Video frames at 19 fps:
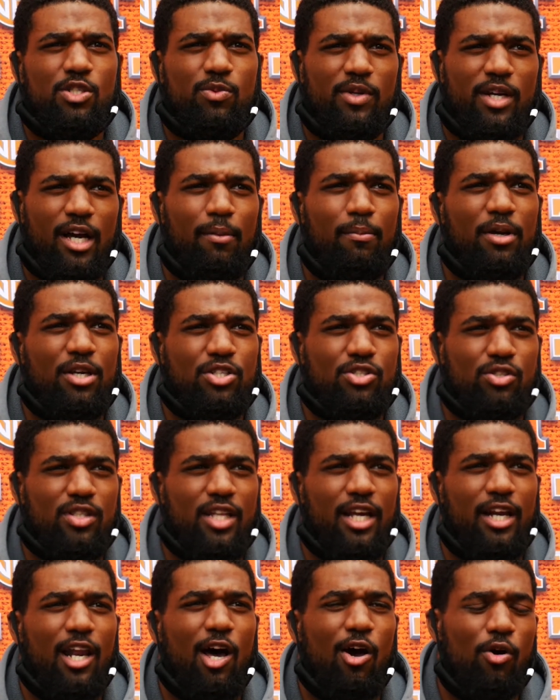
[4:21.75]
We got to make sure
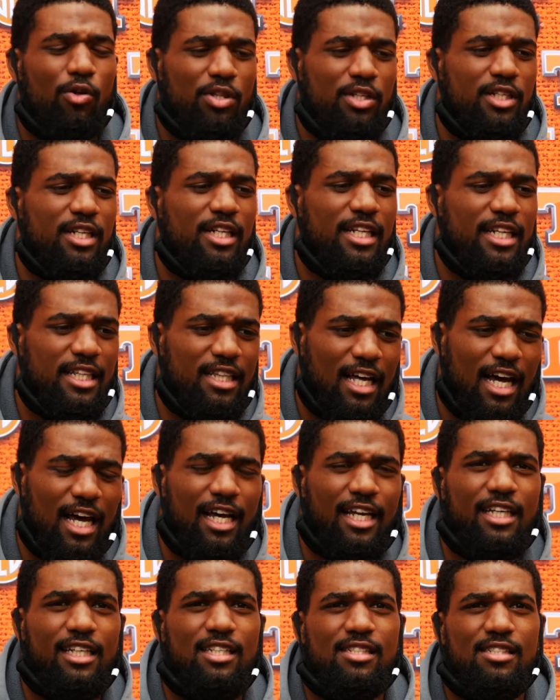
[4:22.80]
that not only the D
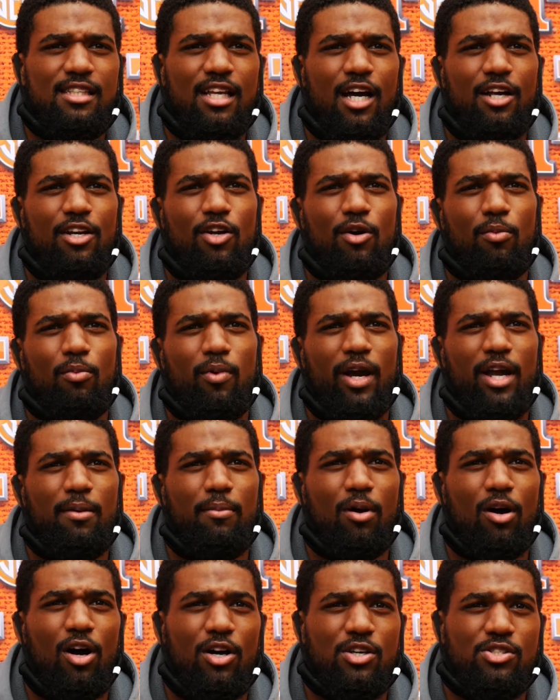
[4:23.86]
line gets lined up right,
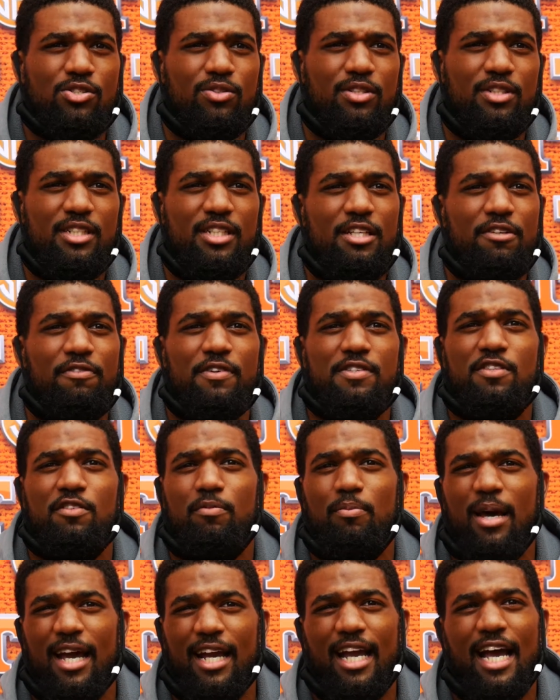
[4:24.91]
but also the defensive
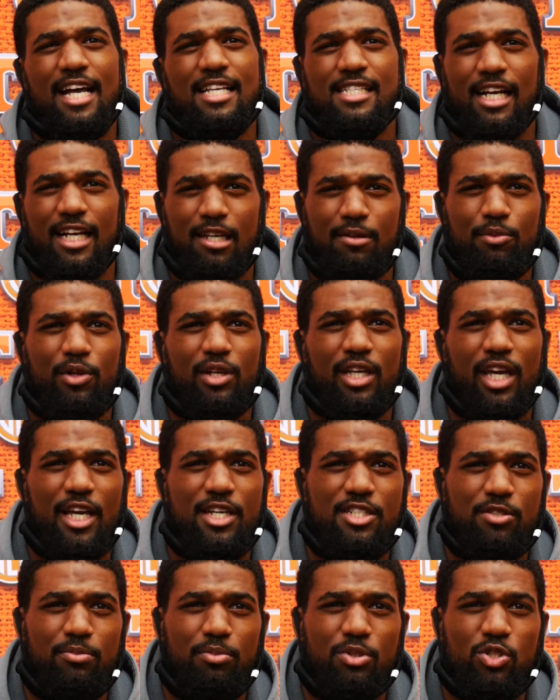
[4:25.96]
back has that
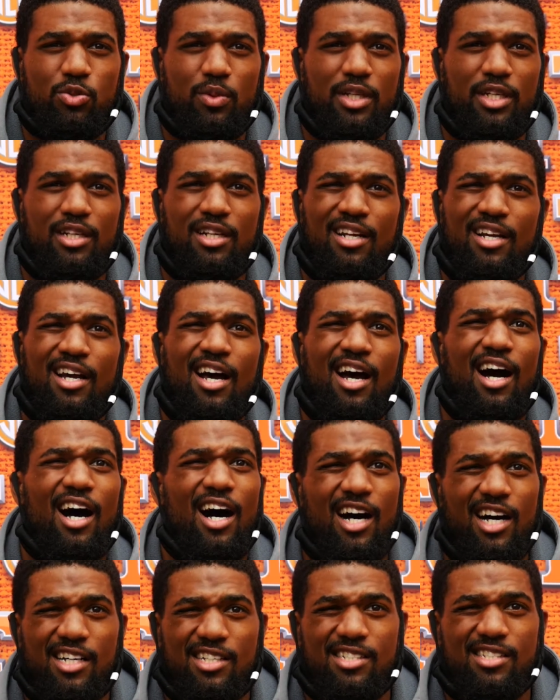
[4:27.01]
communication between
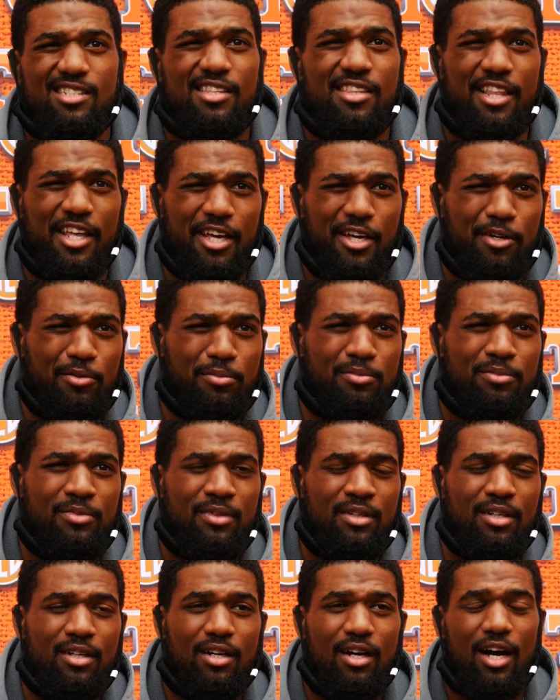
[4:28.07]
us, them,
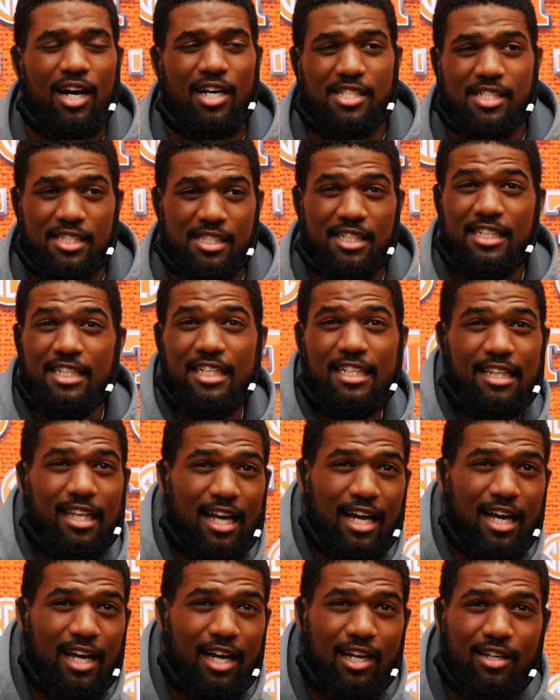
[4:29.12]
us and the D
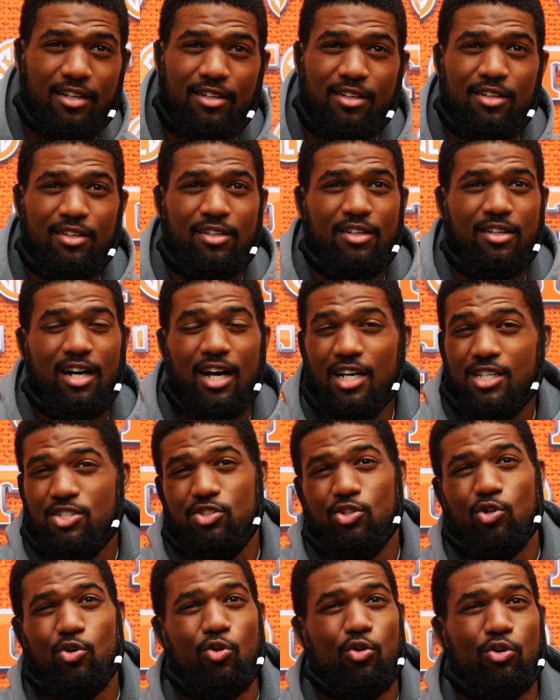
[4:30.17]
line, us in
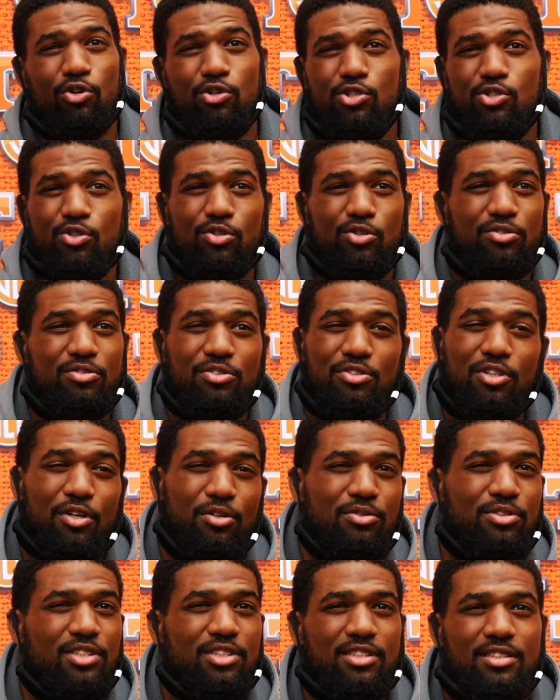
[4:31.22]
the corners, or you know,
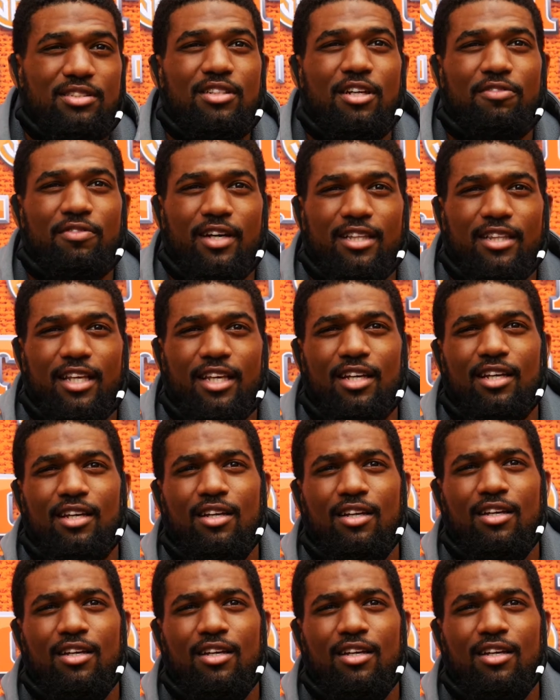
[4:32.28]
just stuff like that.